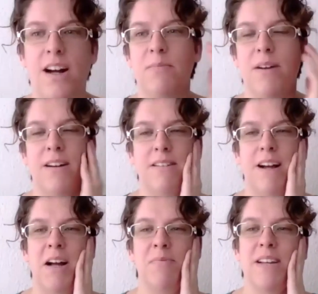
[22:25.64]

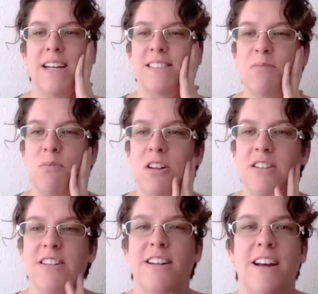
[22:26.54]
I'm guessing
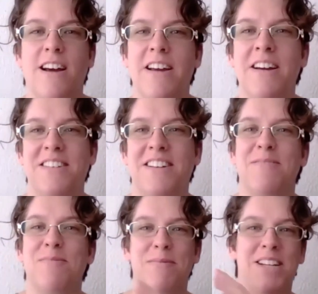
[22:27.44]
Martin and I are
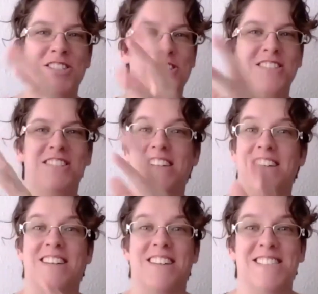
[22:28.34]
going to mention
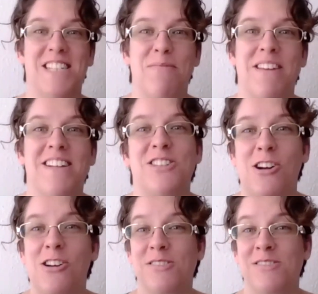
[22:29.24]
the same thing,
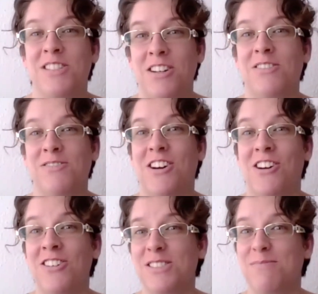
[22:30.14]
Song of
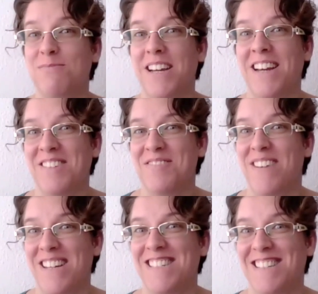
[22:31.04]
Songs,
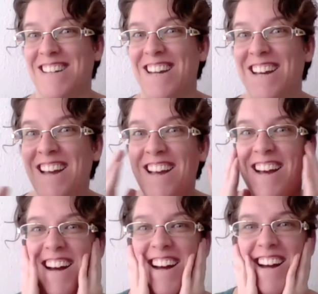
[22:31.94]
basically.
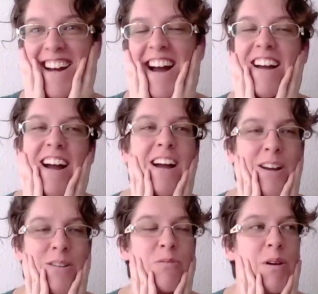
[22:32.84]

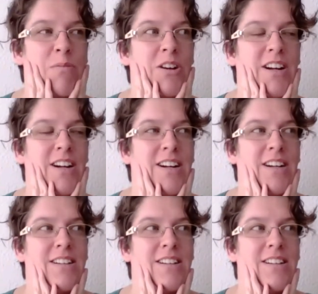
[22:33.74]
I remember